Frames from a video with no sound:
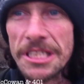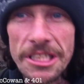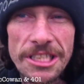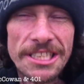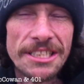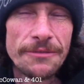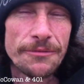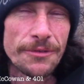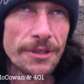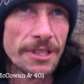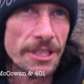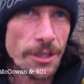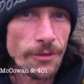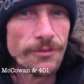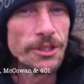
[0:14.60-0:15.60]
been clean for a
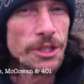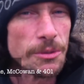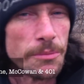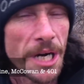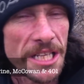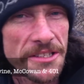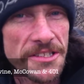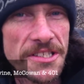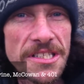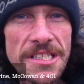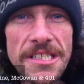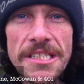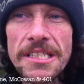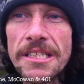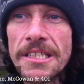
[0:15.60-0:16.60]
little over 2 months.